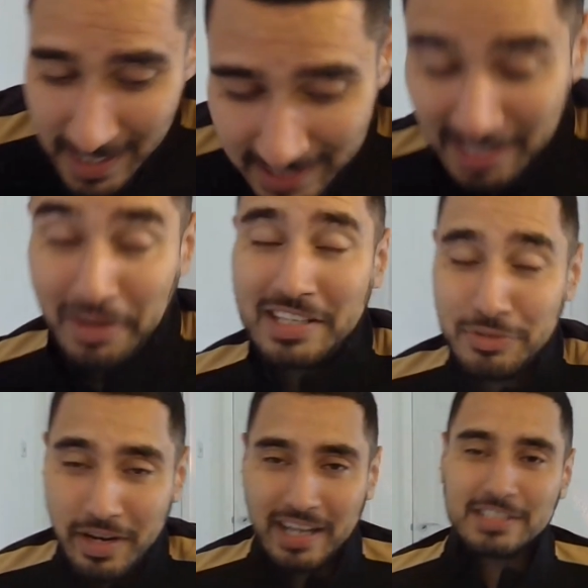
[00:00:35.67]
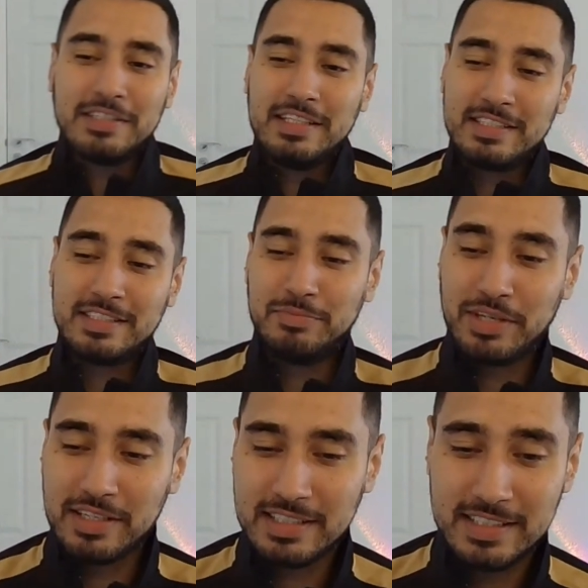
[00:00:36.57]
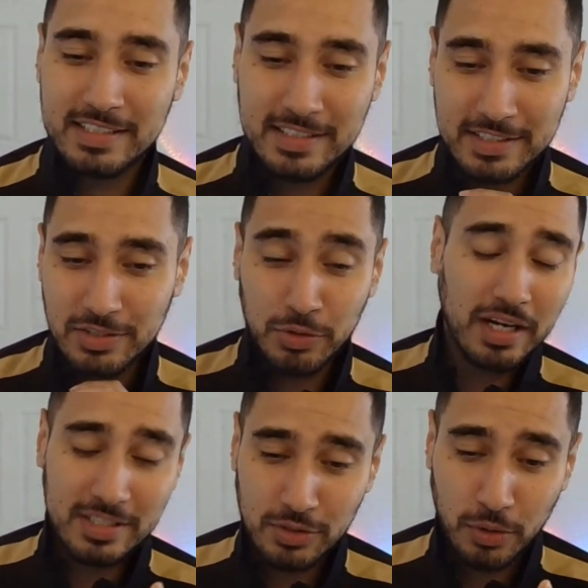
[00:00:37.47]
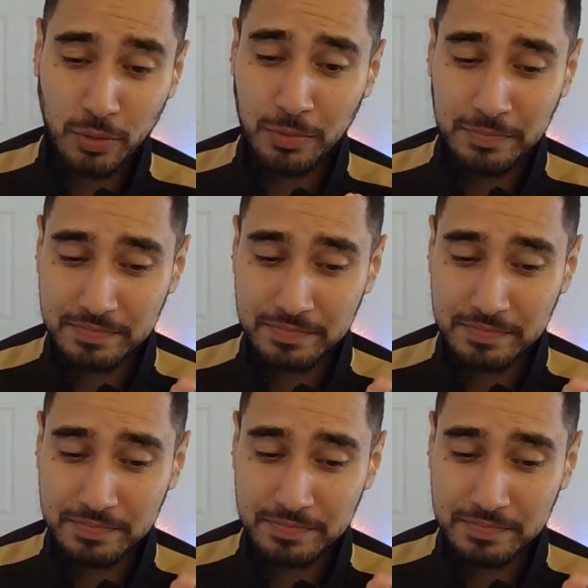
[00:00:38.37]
Now, let's react to this because you guys know